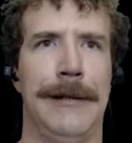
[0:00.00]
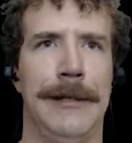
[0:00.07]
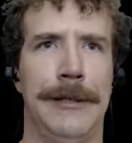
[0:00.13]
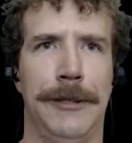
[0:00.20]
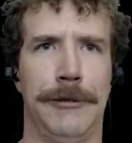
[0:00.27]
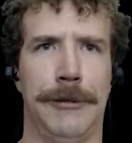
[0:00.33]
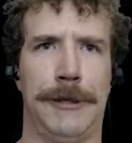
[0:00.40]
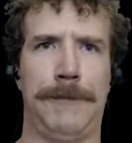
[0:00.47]

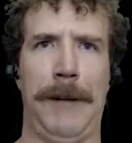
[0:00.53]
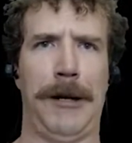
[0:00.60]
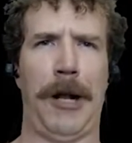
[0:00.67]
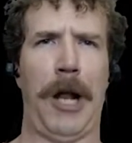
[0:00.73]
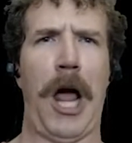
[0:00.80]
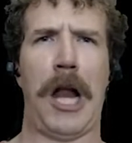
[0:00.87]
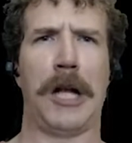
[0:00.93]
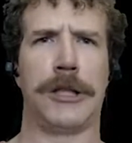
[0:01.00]
You spent a
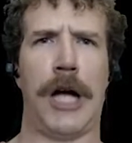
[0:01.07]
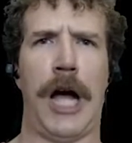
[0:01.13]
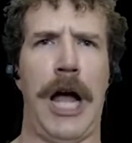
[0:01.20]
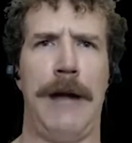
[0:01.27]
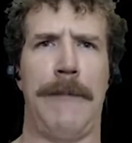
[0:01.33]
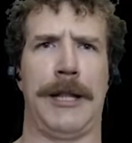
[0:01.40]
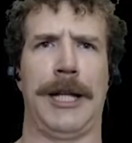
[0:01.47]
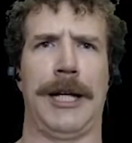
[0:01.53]
lot of
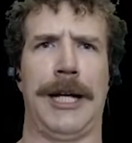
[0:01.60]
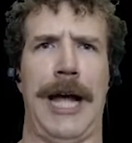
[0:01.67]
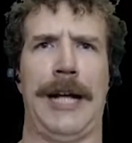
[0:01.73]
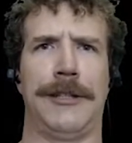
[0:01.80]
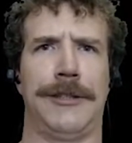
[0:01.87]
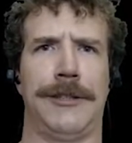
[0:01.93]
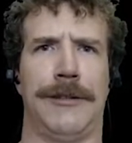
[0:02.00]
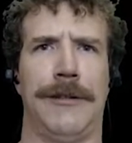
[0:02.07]
time at the
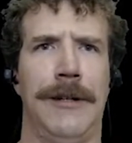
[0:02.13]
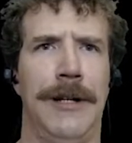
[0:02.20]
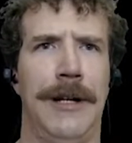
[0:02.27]
castle,